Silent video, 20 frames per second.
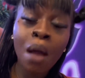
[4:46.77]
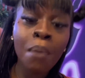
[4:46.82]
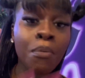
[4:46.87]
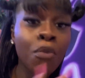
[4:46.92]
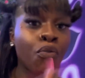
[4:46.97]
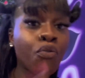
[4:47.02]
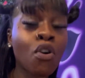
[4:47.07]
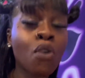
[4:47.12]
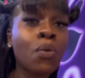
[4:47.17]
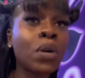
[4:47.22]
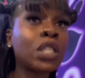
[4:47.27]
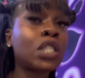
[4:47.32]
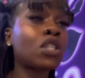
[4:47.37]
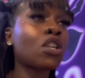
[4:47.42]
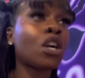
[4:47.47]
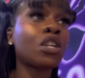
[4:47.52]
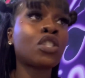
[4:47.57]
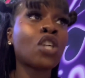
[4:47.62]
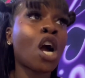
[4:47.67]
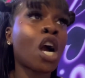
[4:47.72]
before we
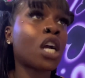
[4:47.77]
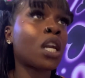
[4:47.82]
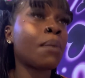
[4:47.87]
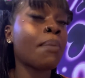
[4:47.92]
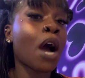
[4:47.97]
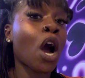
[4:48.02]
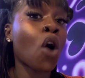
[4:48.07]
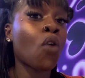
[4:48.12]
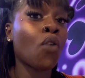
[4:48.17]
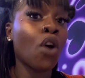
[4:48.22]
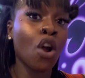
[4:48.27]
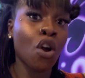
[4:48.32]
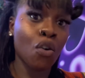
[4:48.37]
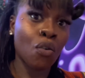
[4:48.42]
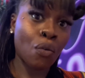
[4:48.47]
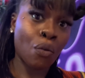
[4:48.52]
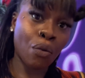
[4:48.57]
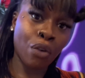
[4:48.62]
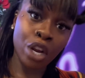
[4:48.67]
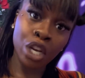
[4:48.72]
start talking about
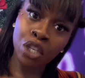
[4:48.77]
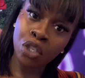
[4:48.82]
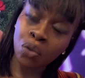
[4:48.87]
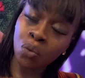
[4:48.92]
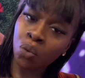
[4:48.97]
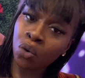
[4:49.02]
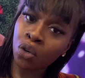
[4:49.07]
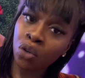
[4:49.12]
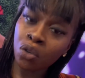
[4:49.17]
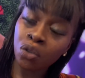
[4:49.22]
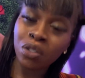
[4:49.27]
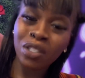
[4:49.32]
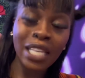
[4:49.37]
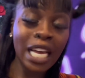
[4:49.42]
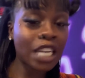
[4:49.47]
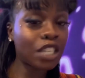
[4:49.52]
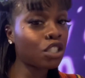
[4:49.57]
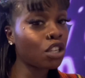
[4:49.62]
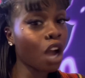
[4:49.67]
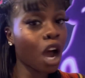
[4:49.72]
rituals
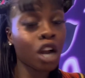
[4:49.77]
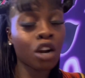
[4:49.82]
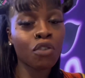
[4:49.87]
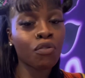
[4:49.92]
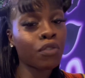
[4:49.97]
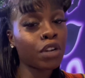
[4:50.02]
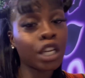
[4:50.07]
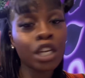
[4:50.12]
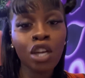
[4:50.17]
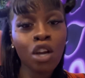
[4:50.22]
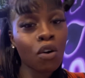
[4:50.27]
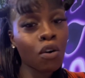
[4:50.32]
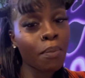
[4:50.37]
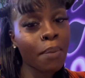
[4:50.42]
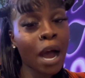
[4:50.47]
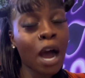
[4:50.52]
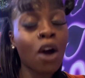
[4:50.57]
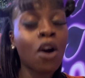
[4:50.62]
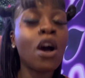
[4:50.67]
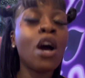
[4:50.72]
that y'all don't really know
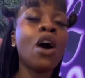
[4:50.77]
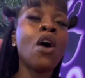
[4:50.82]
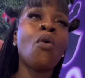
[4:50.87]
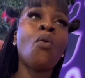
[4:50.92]
about,